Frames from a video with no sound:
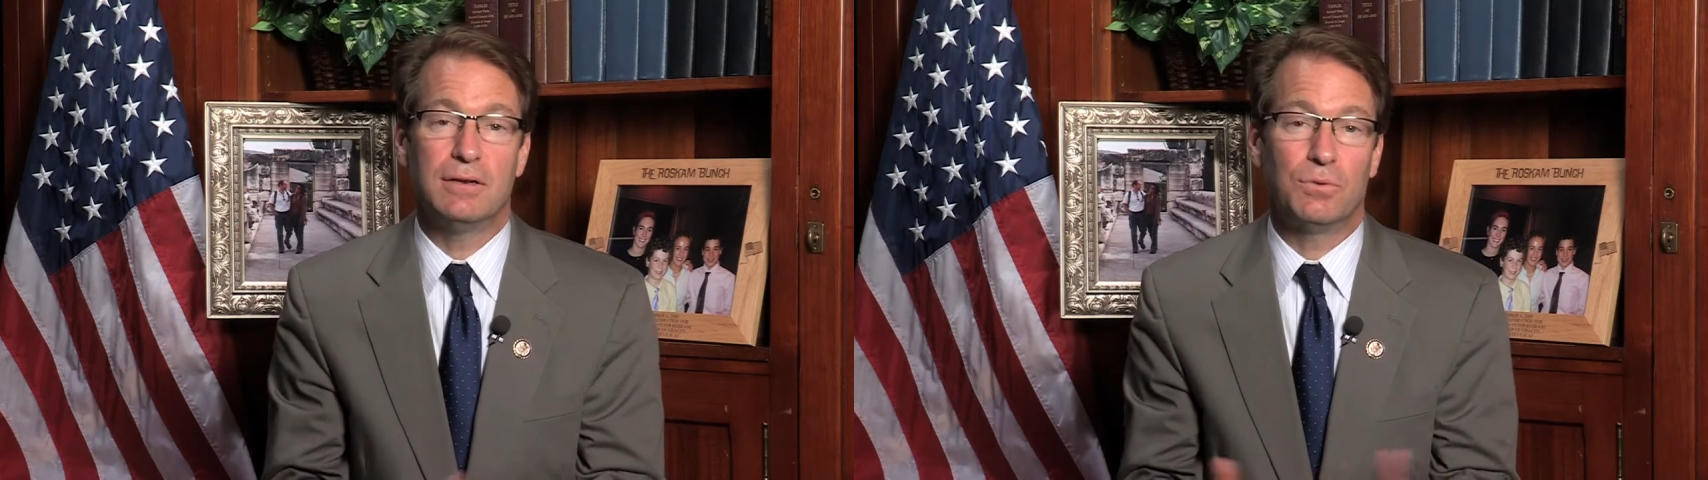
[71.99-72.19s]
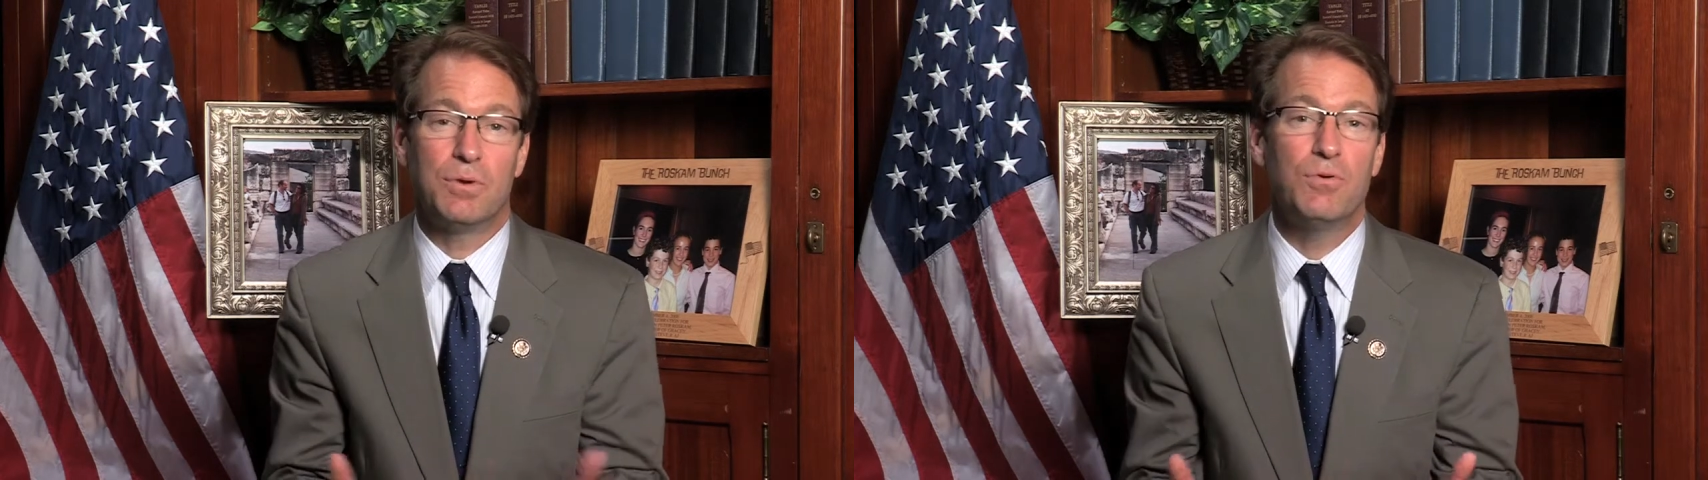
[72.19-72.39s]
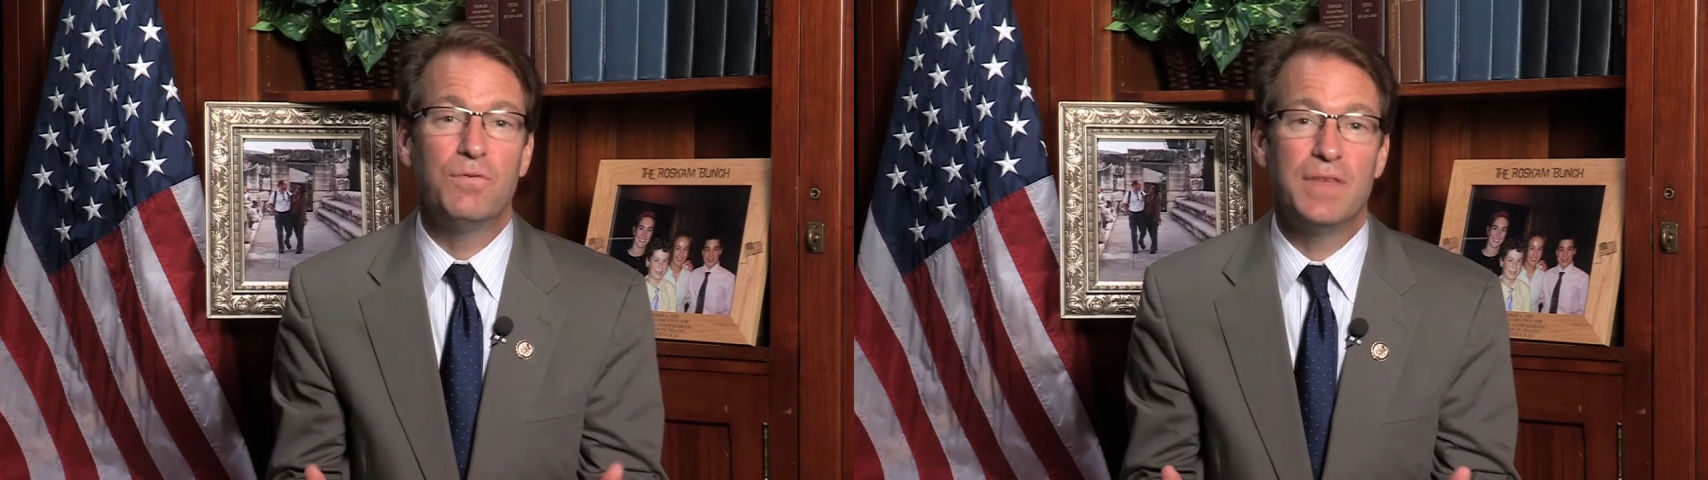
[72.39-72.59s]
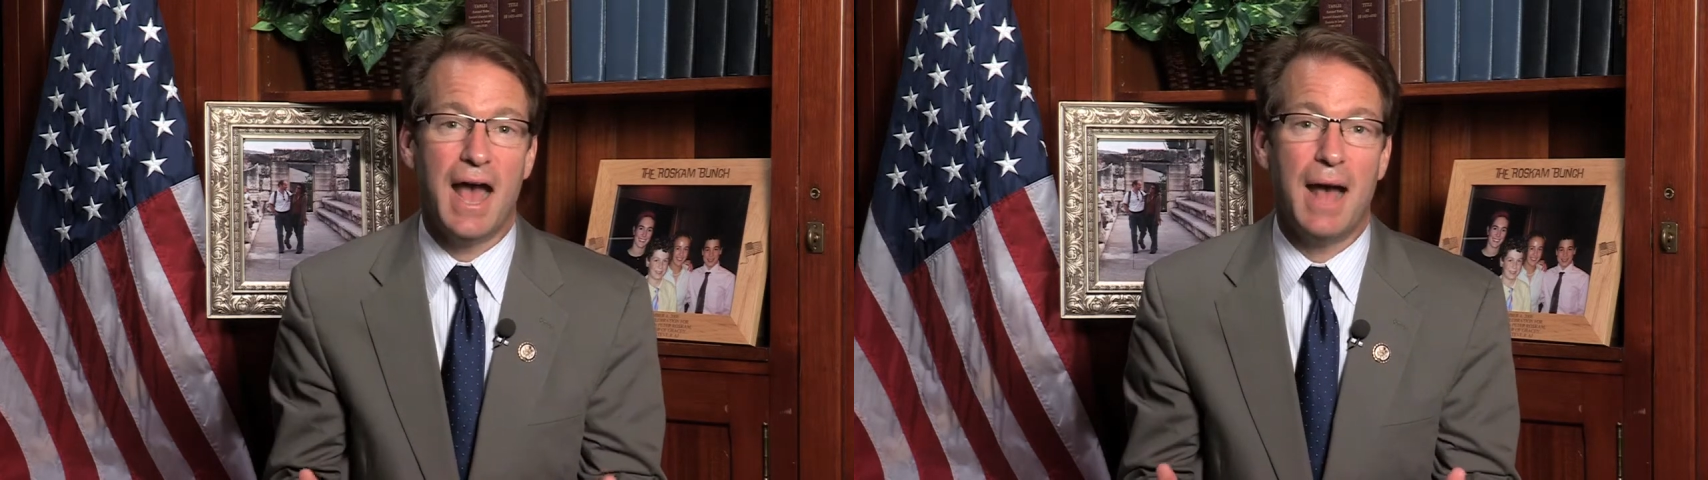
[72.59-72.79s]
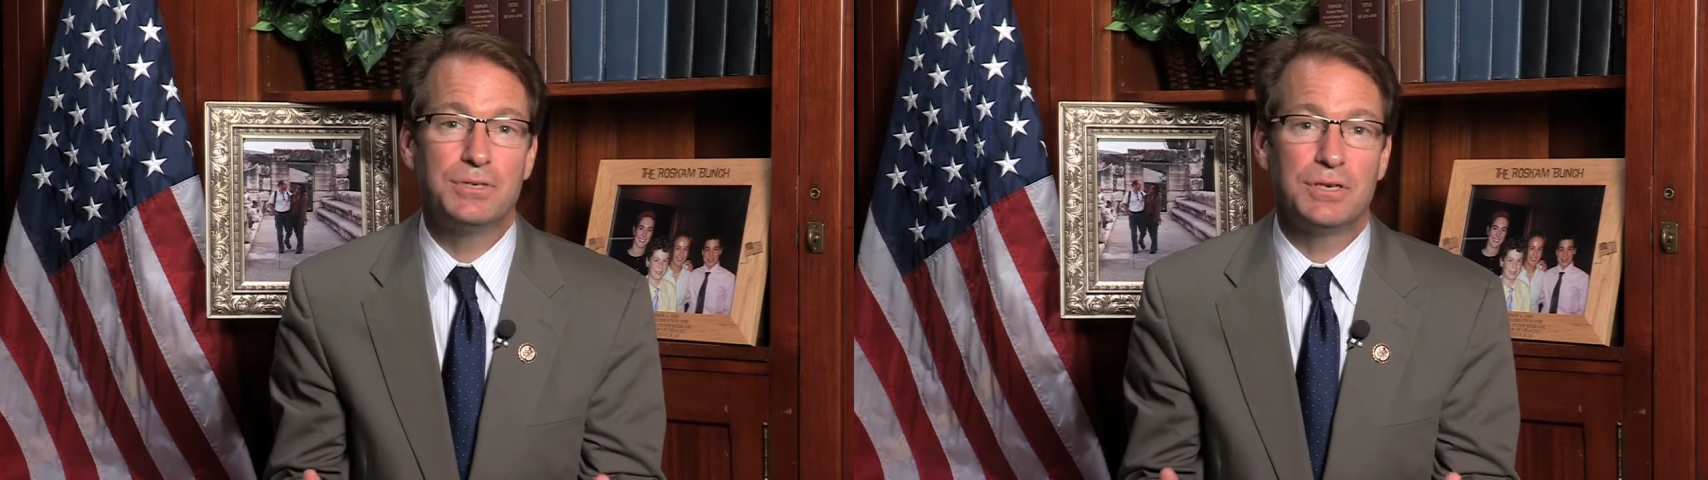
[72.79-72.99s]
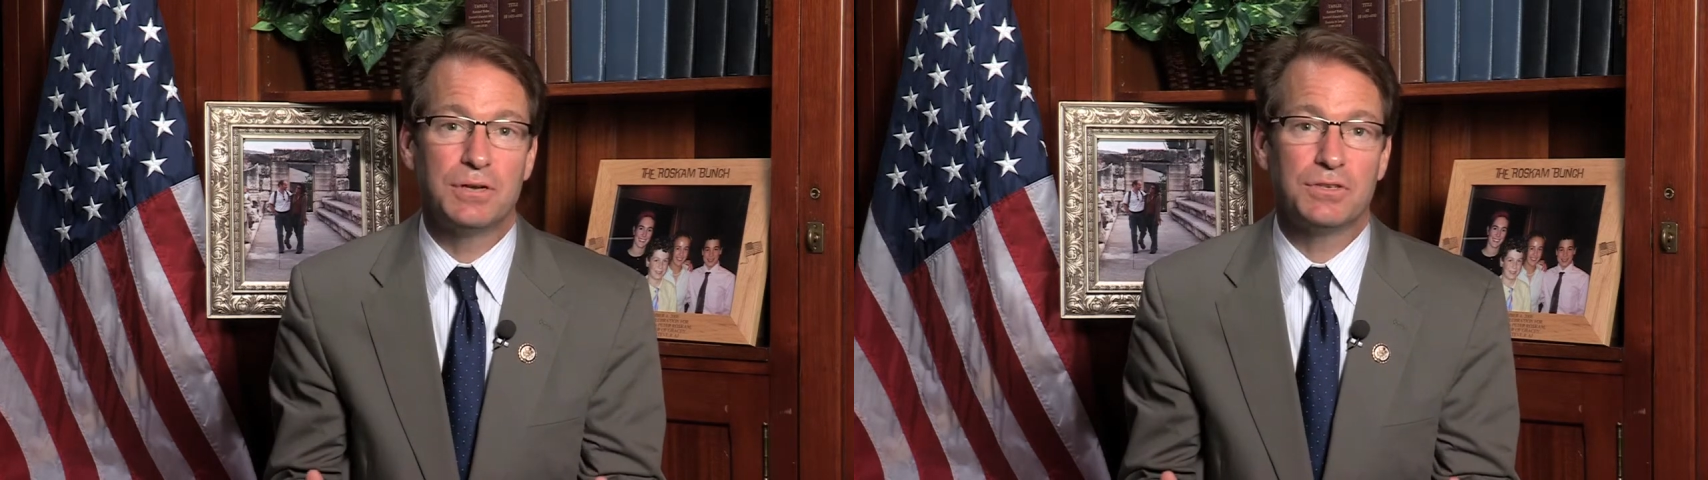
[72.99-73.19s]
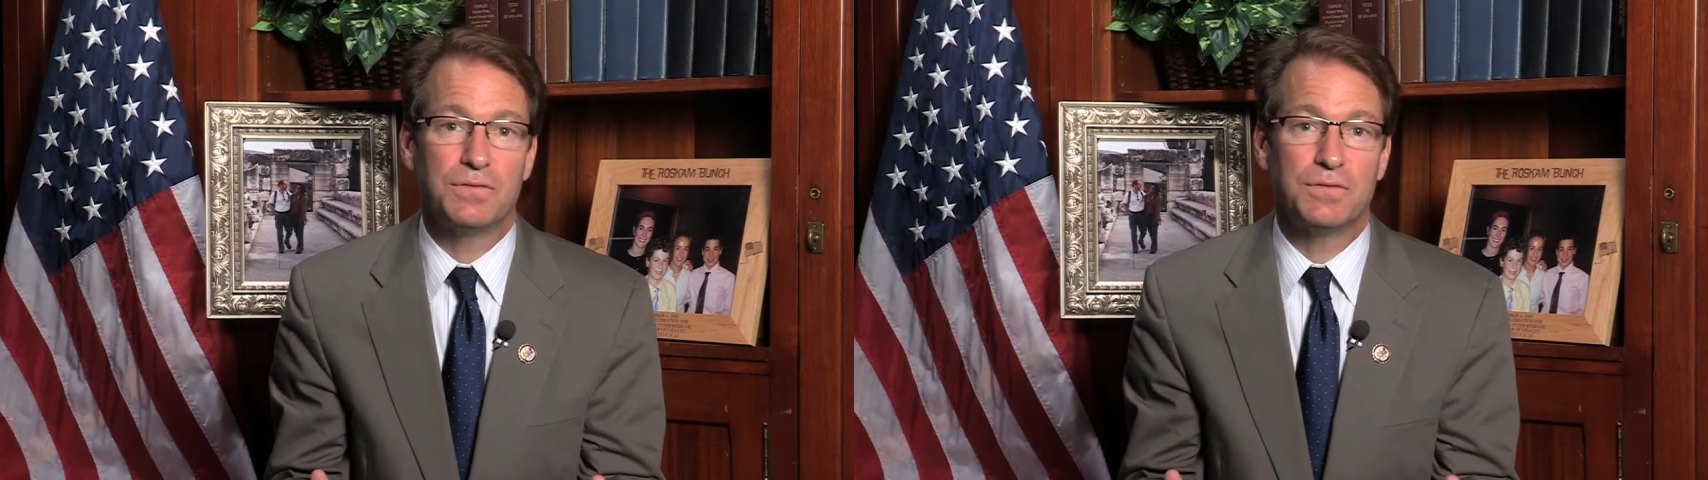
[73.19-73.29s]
to remove the obstacles